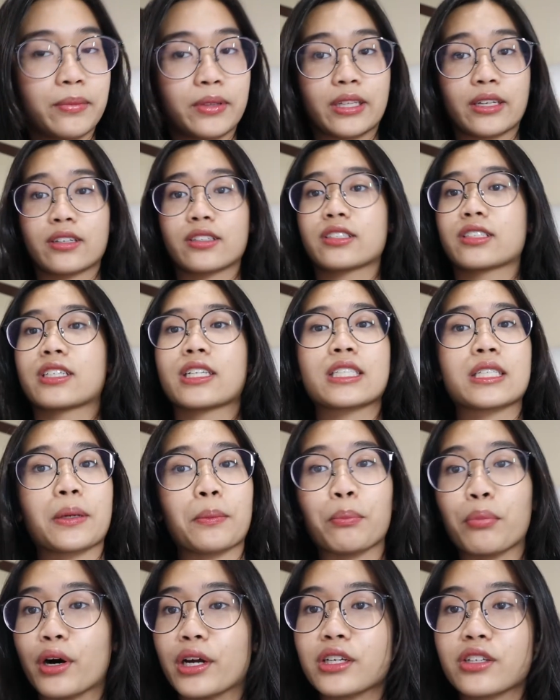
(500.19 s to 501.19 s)
there's just a
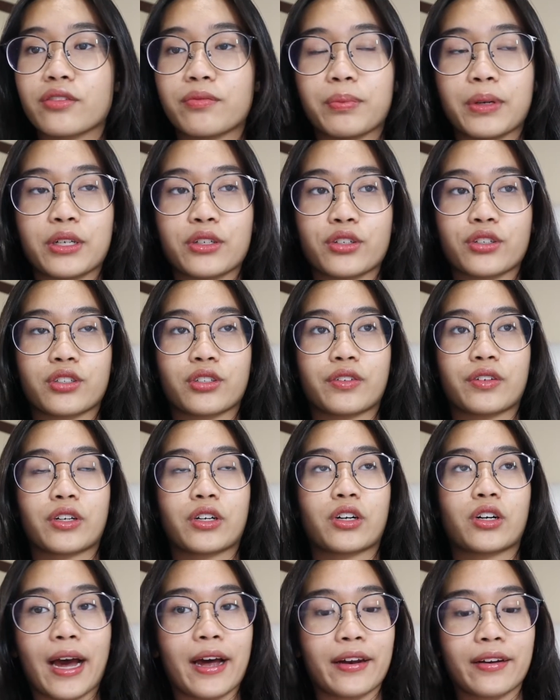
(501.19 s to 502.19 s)
bunch of pictures of
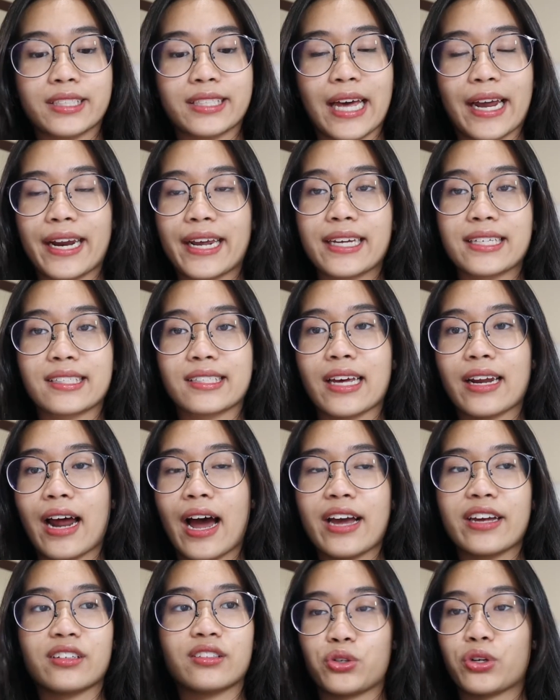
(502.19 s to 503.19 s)
her at settings that
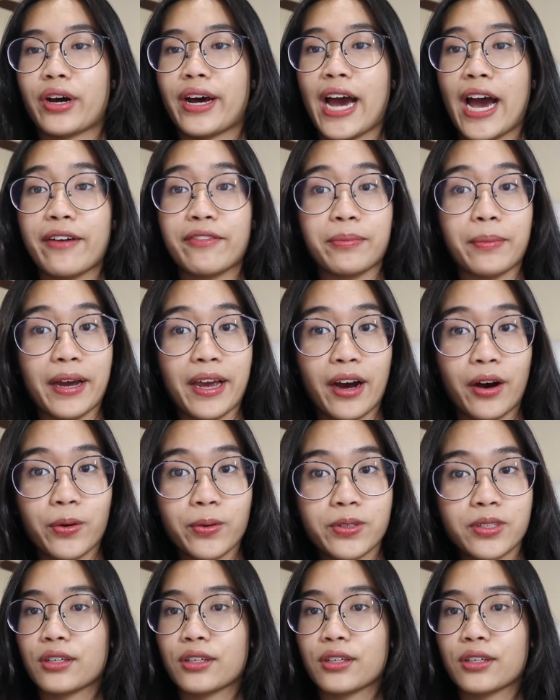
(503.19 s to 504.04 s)
I do not have in my house.